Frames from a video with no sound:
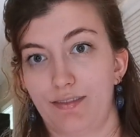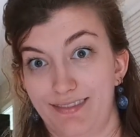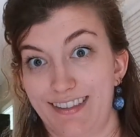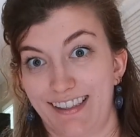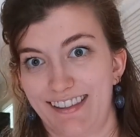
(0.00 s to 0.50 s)

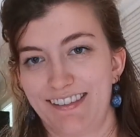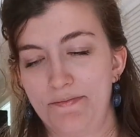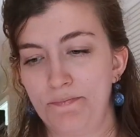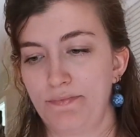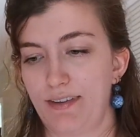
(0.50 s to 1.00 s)
See?
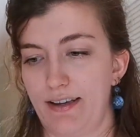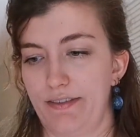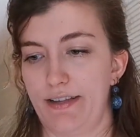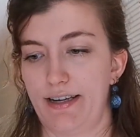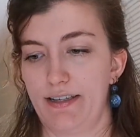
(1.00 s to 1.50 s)
And
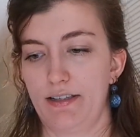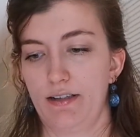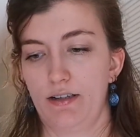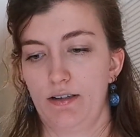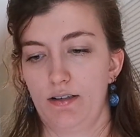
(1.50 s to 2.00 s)
then
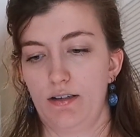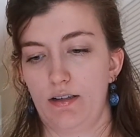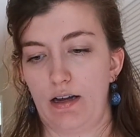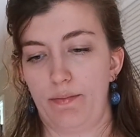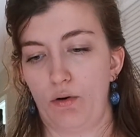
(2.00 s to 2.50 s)

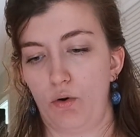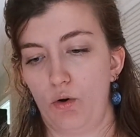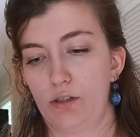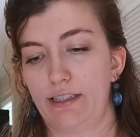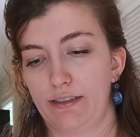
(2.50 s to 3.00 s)
I'm
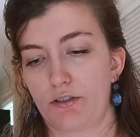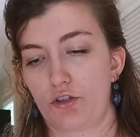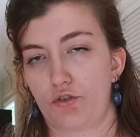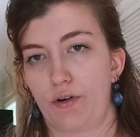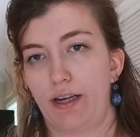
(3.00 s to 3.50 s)
holding the
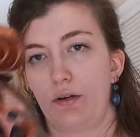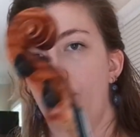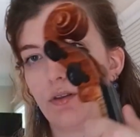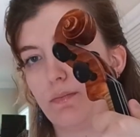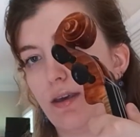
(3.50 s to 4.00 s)
string
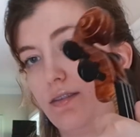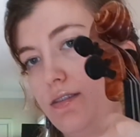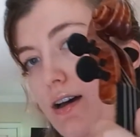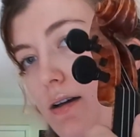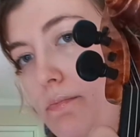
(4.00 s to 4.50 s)
with my
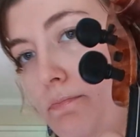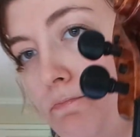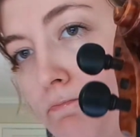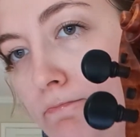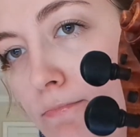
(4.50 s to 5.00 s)
thumb
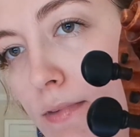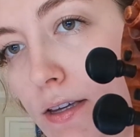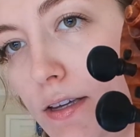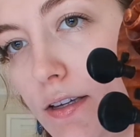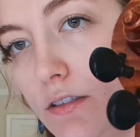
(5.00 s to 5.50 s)

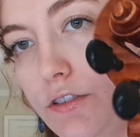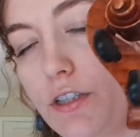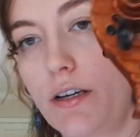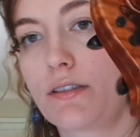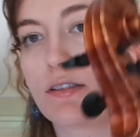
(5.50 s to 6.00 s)

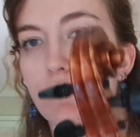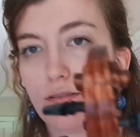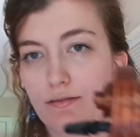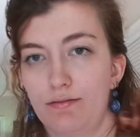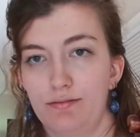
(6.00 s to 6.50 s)
just
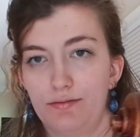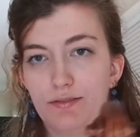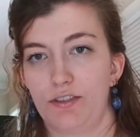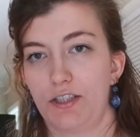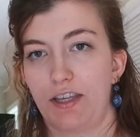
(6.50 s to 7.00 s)

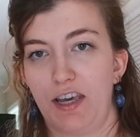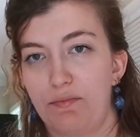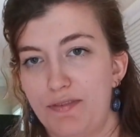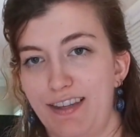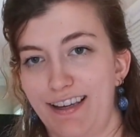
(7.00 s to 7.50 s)
to keep
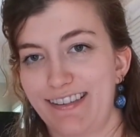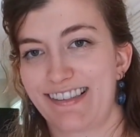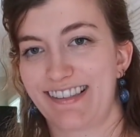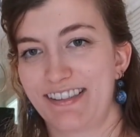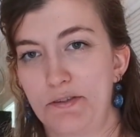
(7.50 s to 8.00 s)

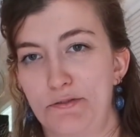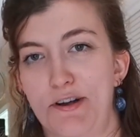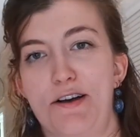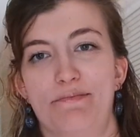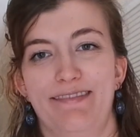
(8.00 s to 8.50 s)
things from